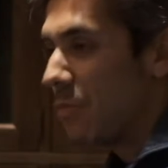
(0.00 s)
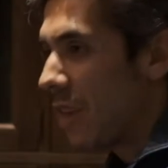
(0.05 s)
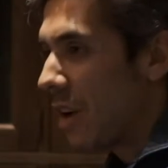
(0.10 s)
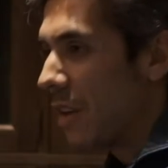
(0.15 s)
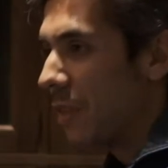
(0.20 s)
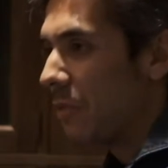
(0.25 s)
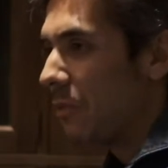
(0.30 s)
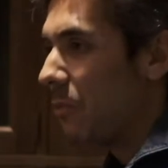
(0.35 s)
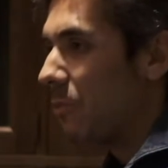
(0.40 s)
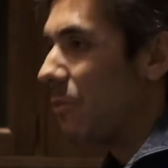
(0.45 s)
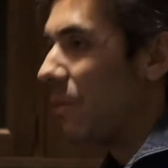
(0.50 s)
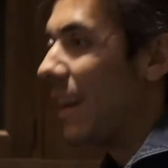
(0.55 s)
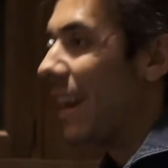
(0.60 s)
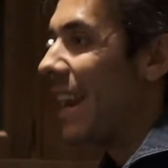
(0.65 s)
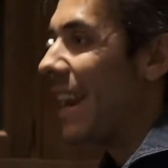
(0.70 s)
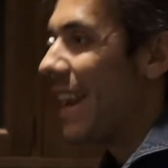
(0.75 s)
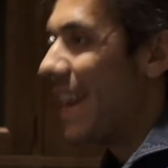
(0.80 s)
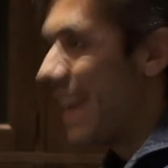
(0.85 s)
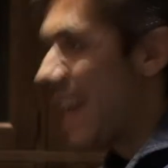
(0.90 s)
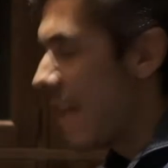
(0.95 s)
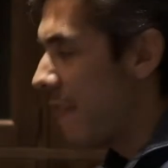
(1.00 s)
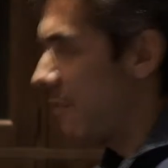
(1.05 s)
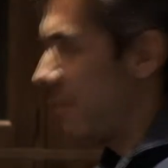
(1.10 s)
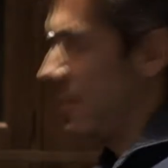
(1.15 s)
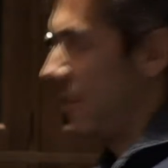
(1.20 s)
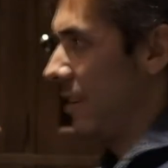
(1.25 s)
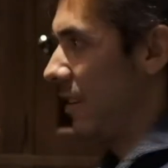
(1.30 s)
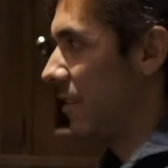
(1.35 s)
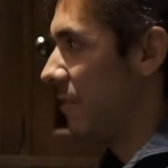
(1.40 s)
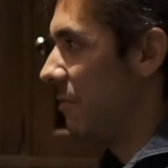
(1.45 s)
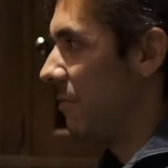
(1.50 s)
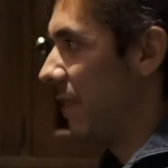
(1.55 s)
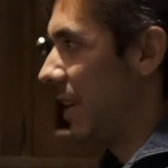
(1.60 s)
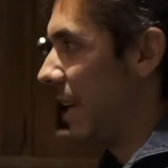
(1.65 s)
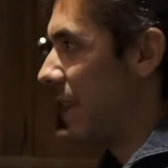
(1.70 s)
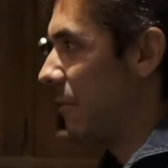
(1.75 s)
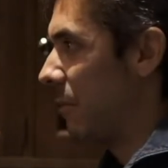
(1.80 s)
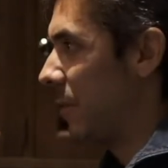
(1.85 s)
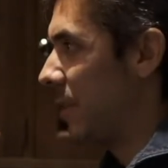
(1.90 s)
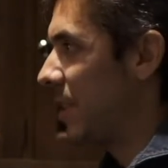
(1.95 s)
the brand will never
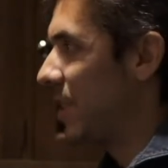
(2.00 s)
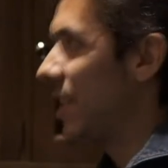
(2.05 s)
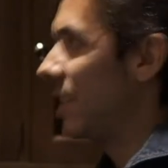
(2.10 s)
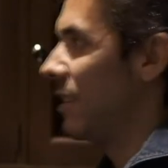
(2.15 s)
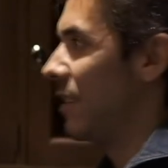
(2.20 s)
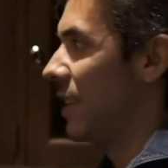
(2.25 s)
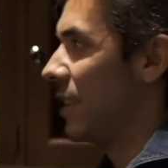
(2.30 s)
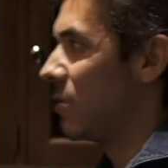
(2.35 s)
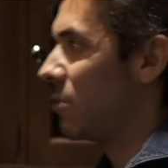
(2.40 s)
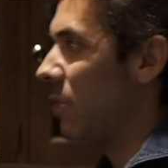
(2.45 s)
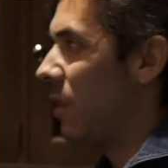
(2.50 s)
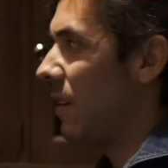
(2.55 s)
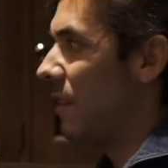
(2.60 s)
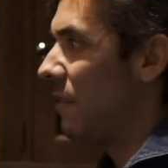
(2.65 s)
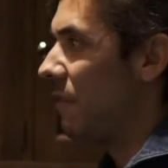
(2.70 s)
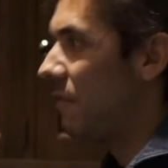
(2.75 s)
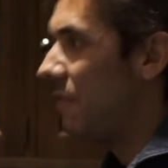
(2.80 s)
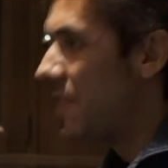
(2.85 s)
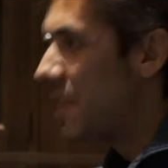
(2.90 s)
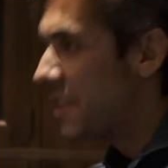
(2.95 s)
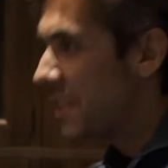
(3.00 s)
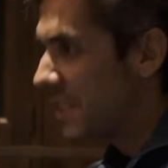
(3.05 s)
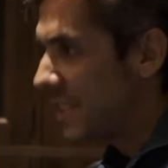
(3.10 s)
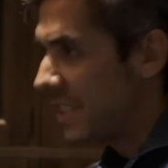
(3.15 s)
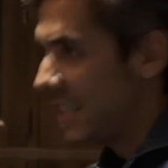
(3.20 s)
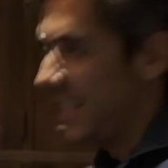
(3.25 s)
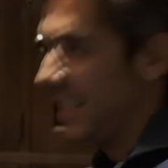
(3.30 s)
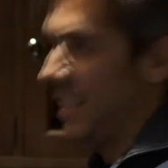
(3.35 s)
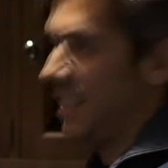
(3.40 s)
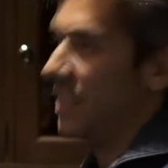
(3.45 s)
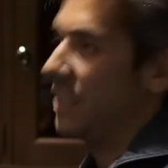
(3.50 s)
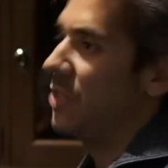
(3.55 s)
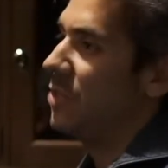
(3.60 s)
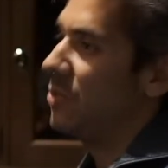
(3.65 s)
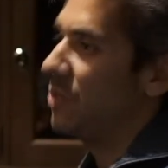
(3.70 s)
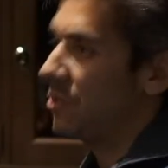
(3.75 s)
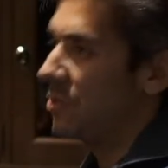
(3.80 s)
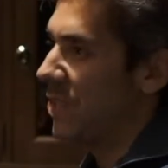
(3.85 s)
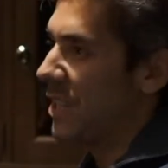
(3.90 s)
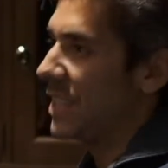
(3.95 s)
become omnichannel. That's why the first
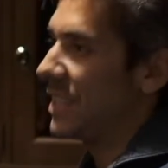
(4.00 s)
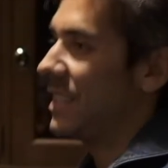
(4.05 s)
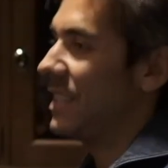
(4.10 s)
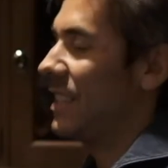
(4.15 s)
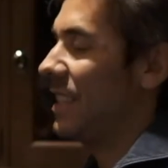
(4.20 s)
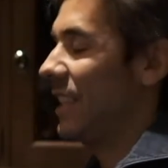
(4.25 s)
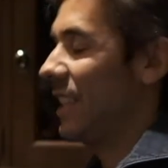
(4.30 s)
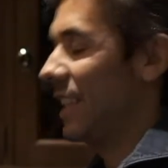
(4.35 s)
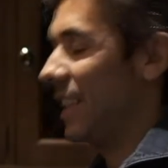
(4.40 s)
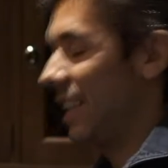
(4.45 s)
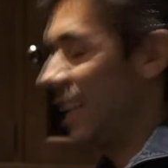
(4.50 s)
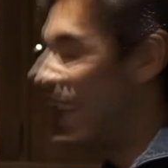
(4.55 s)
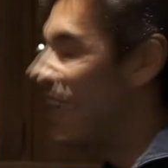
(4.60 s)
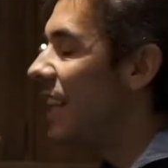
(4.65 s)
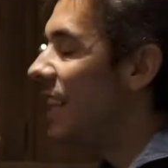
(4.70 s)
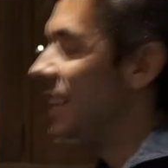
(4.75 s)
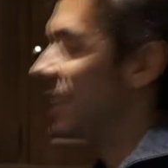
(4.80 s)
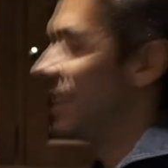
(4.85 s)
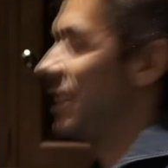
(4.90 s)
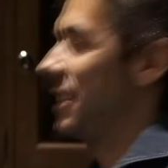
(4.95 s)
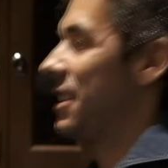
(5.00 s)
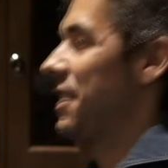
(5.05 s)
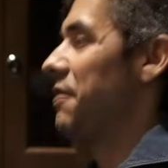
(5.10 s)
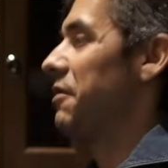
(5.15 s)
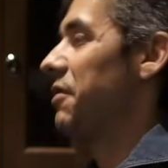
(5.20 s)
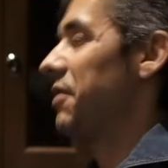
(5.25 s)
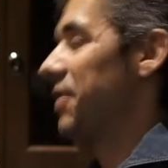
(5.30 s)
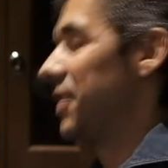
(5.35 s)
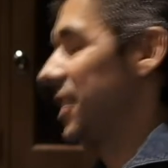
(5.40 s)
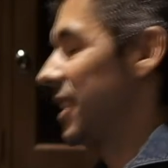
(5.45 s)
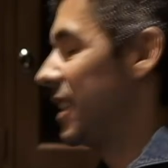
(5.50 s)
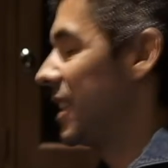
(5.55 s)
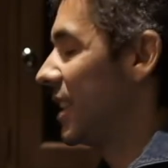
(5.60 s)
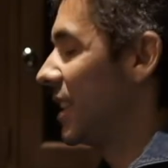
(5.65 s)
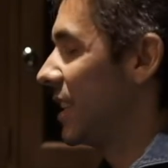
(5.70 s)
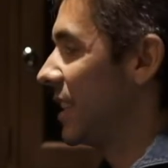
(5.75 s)
thing to address is the staff.